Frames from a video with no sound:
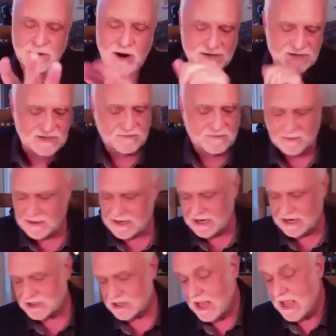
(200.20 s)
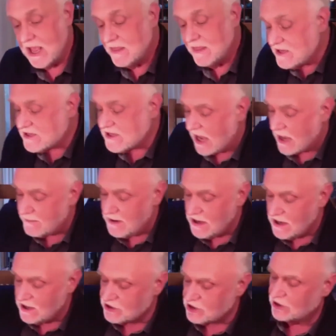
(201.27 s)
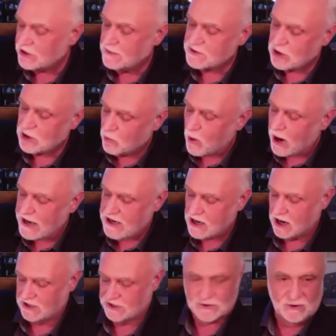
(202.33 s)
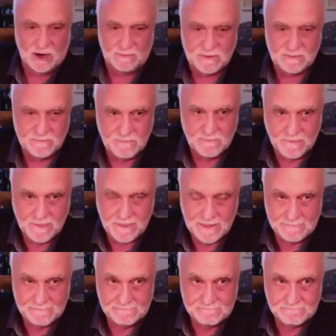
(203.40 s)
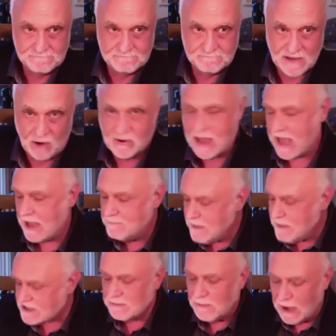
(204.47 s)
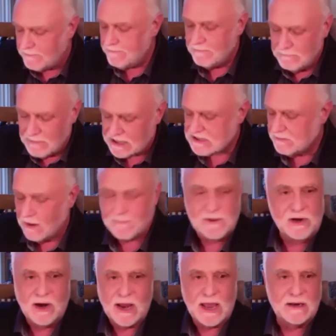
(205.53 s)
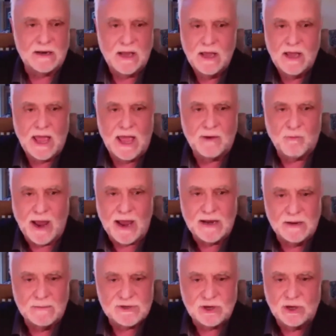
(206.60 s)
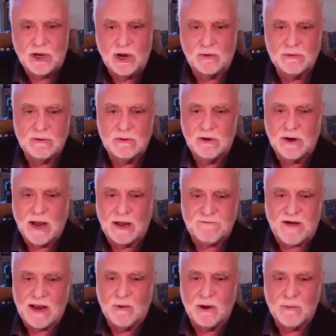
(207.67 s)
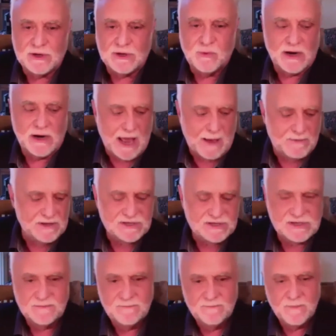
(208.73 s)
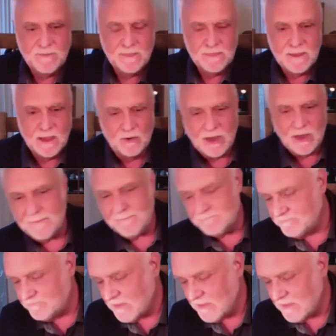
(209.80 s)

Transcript: process of elimination. This time, turn them so the white cards are up. Okay, and mix them up. Mix them up in your hand at random, so you don't you're not following which one happens. Okay,